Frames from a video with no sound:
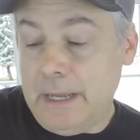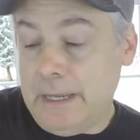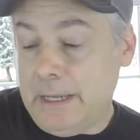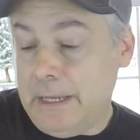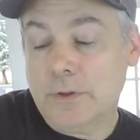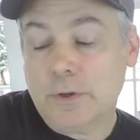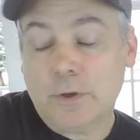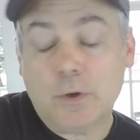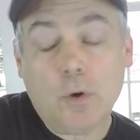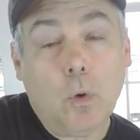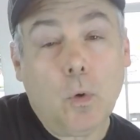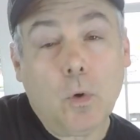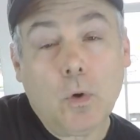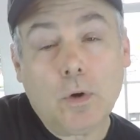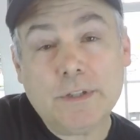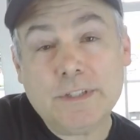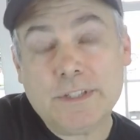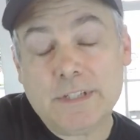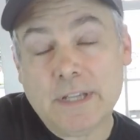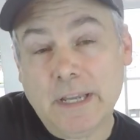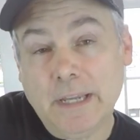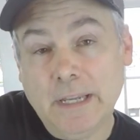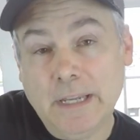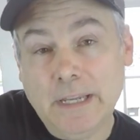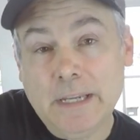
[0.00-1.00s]
The chords
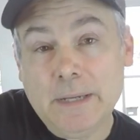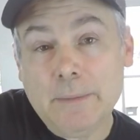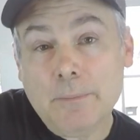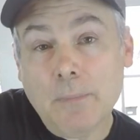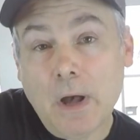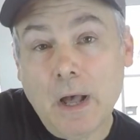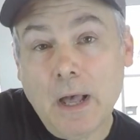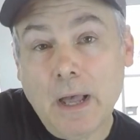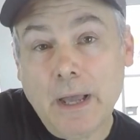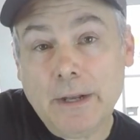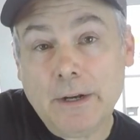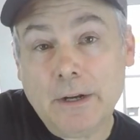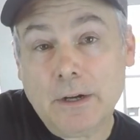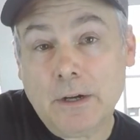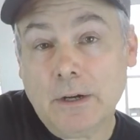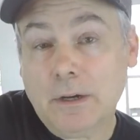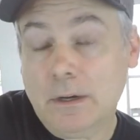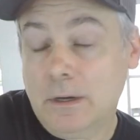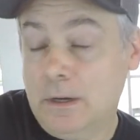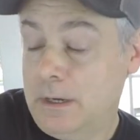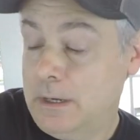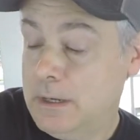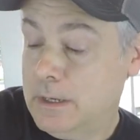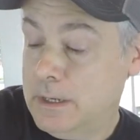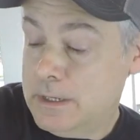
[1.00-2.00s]
E minor,
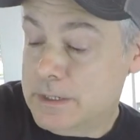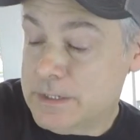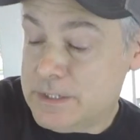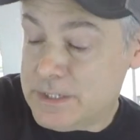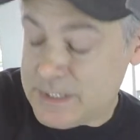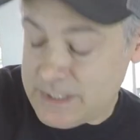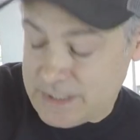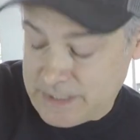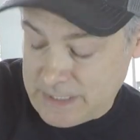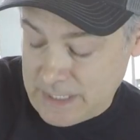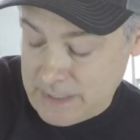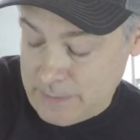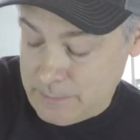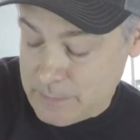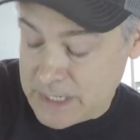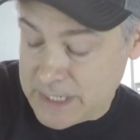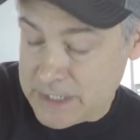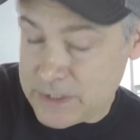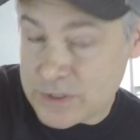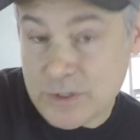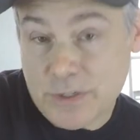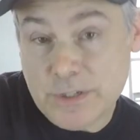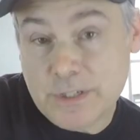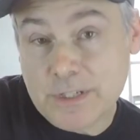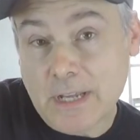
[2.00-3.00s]
C
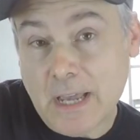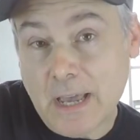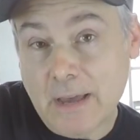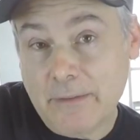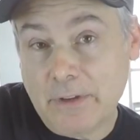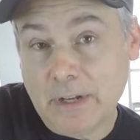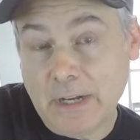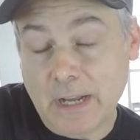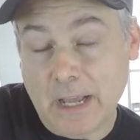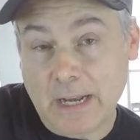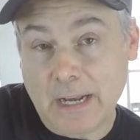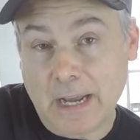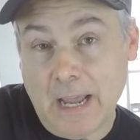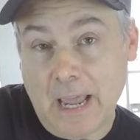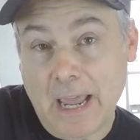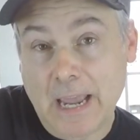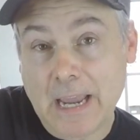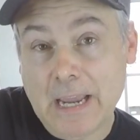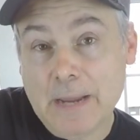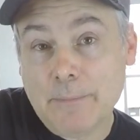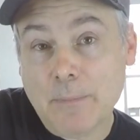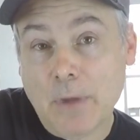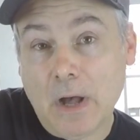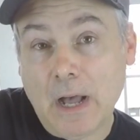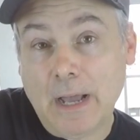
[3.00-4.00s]
major 7, and
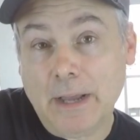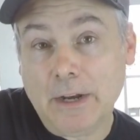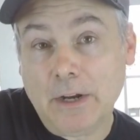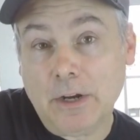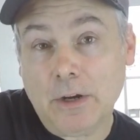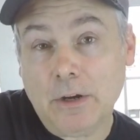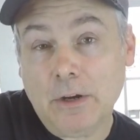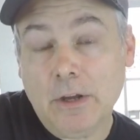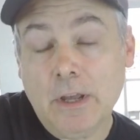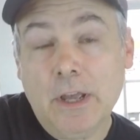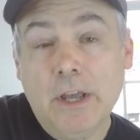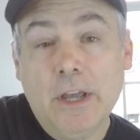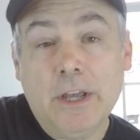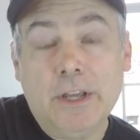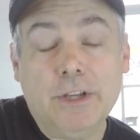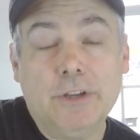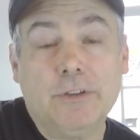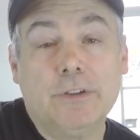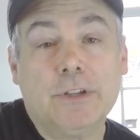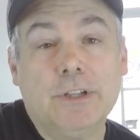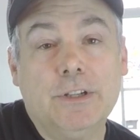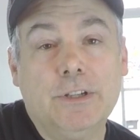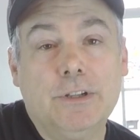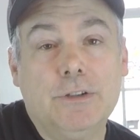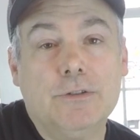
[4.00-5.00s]
A minor, you
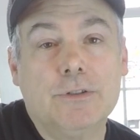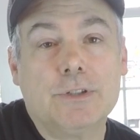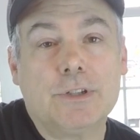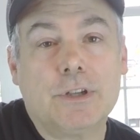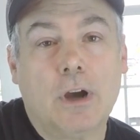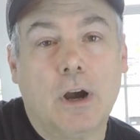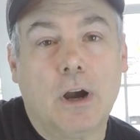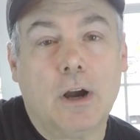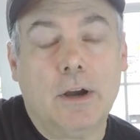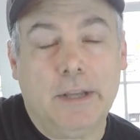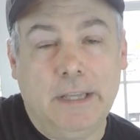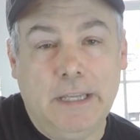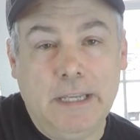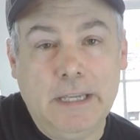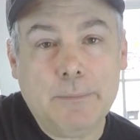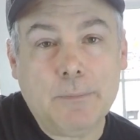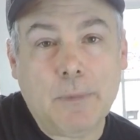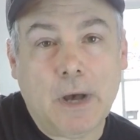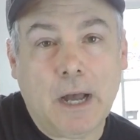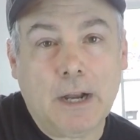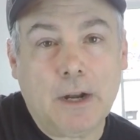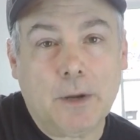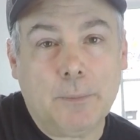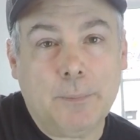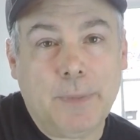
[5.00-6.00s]
can use our E
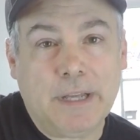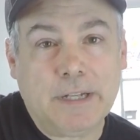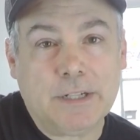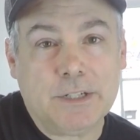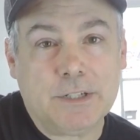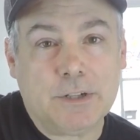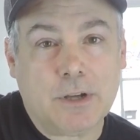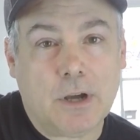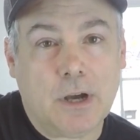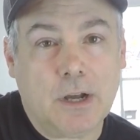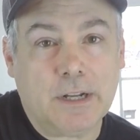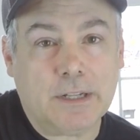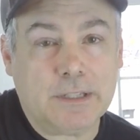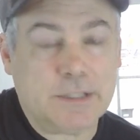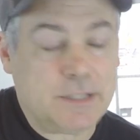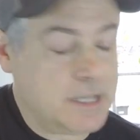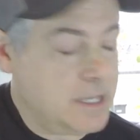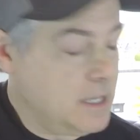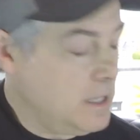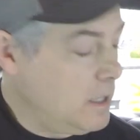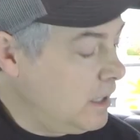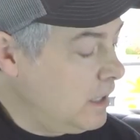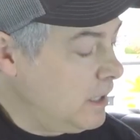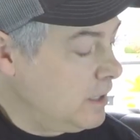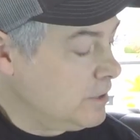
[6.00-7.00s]
minor pentatonic
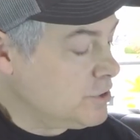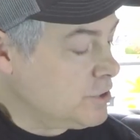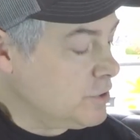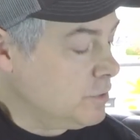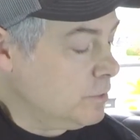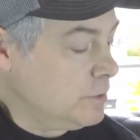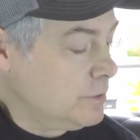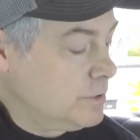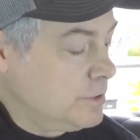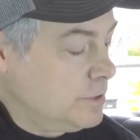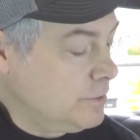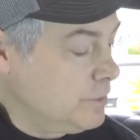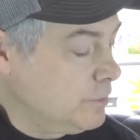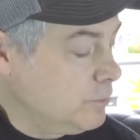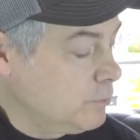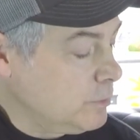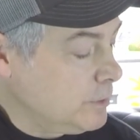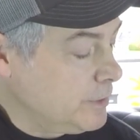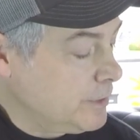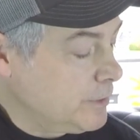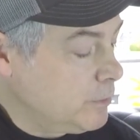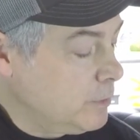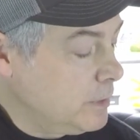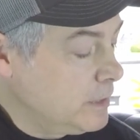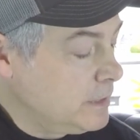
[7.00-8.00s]
scale. I'll show it to you
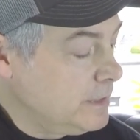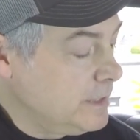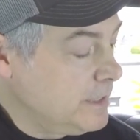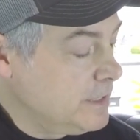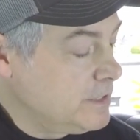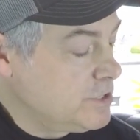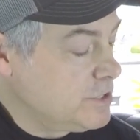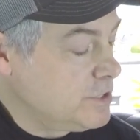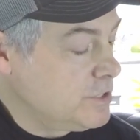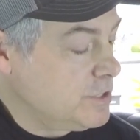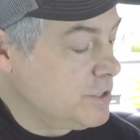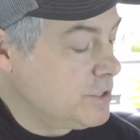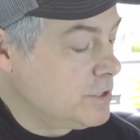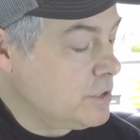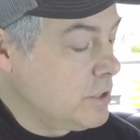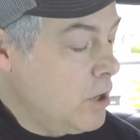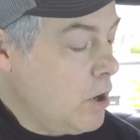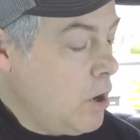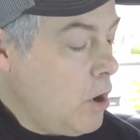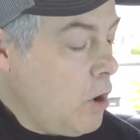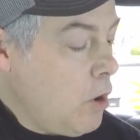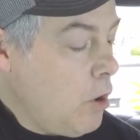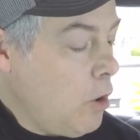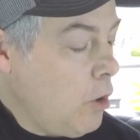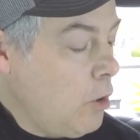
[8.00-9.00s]
really quickly. It's just
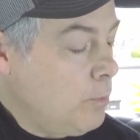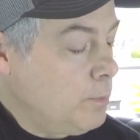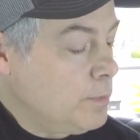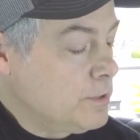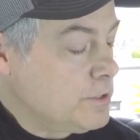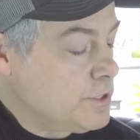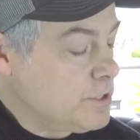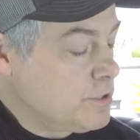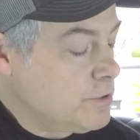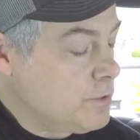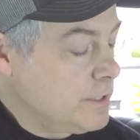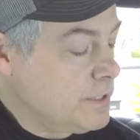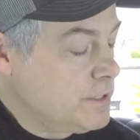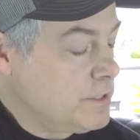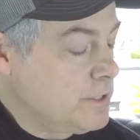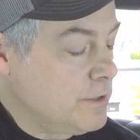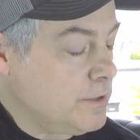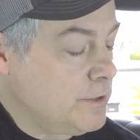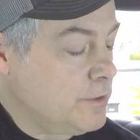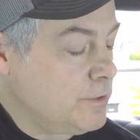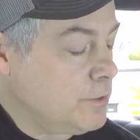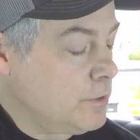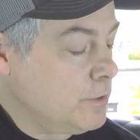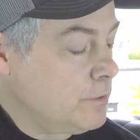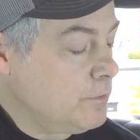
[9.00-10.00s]
open string to the
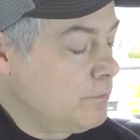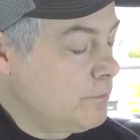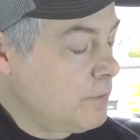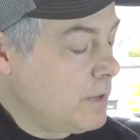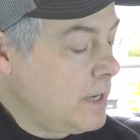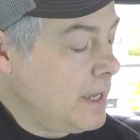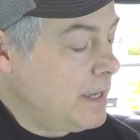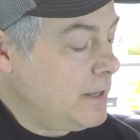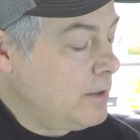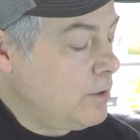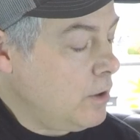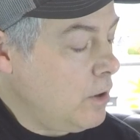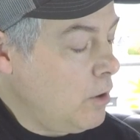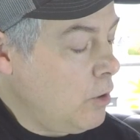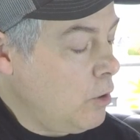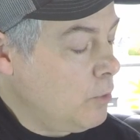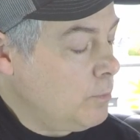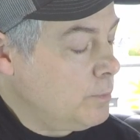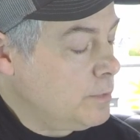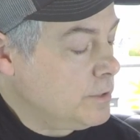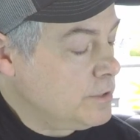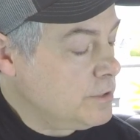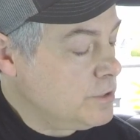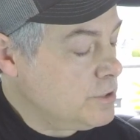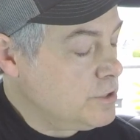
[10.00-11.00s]
3rd fret,
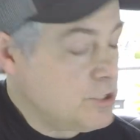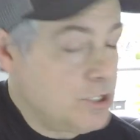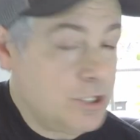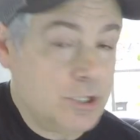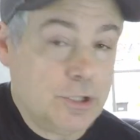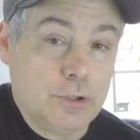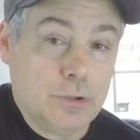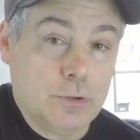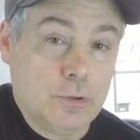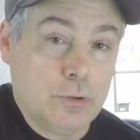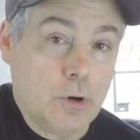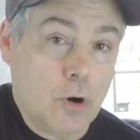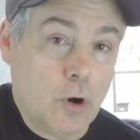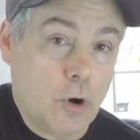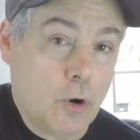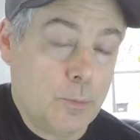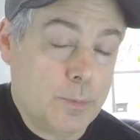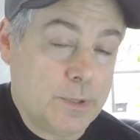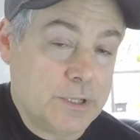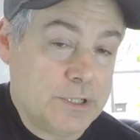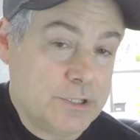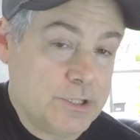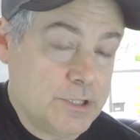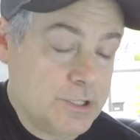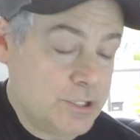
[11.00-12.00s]
open 2,
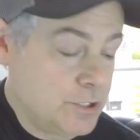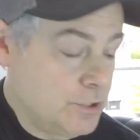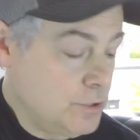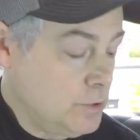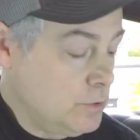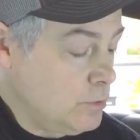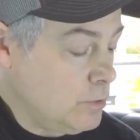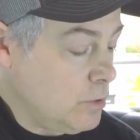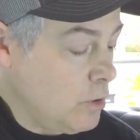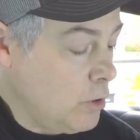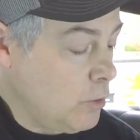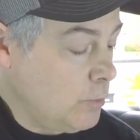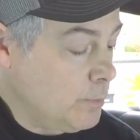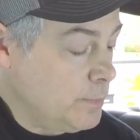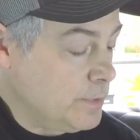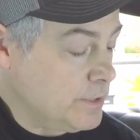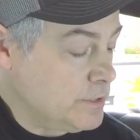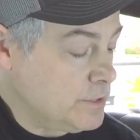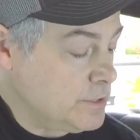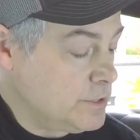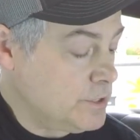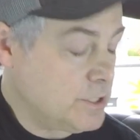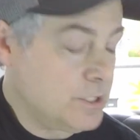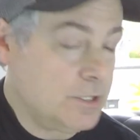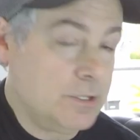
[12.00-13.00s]
open 2,
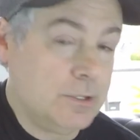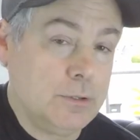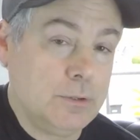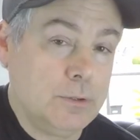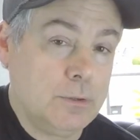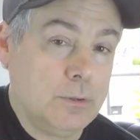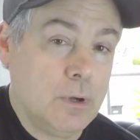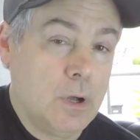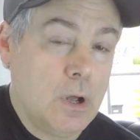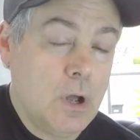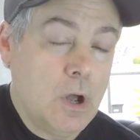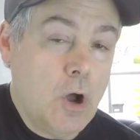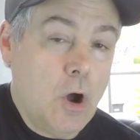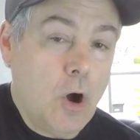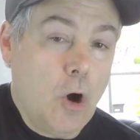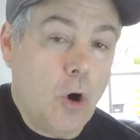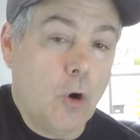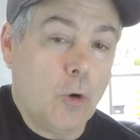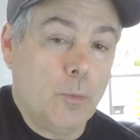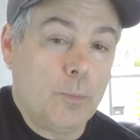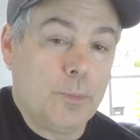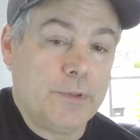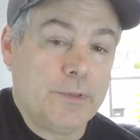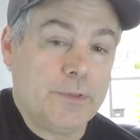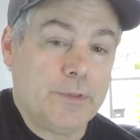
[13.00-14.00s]
open 2,
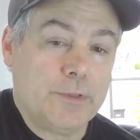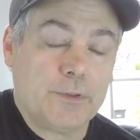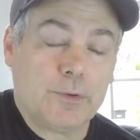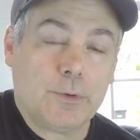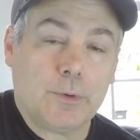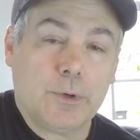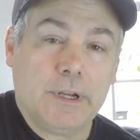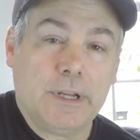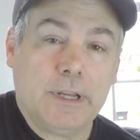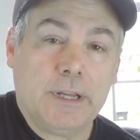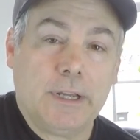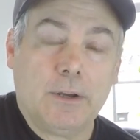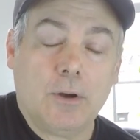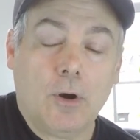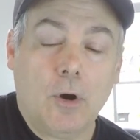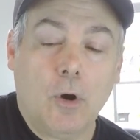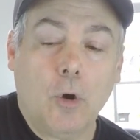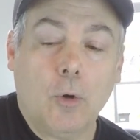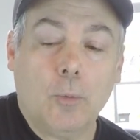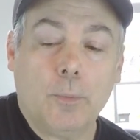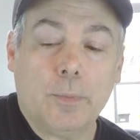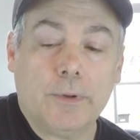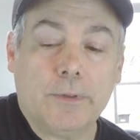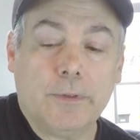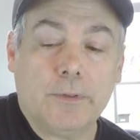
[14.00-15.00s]
open 3,
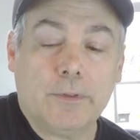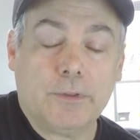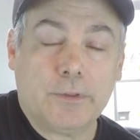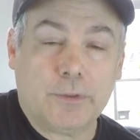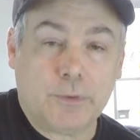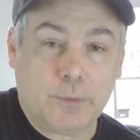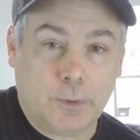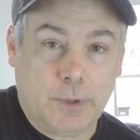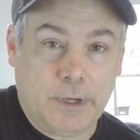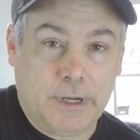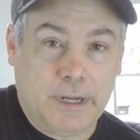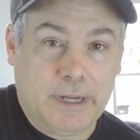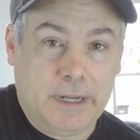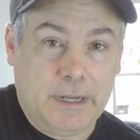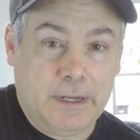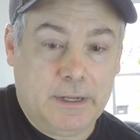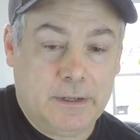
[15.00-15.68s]
open 3.